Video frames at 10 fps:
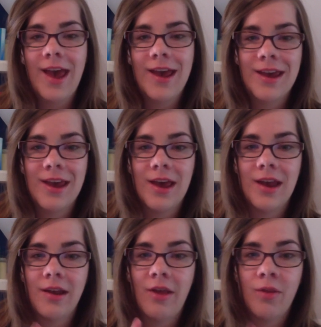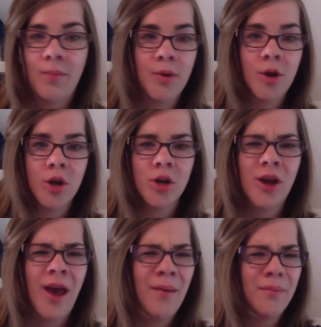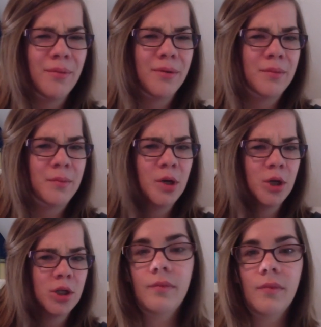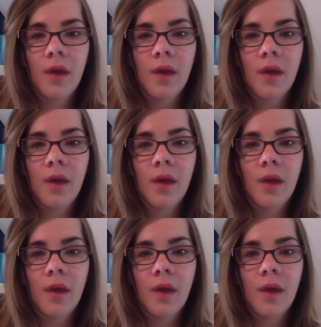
and The Bookshop book.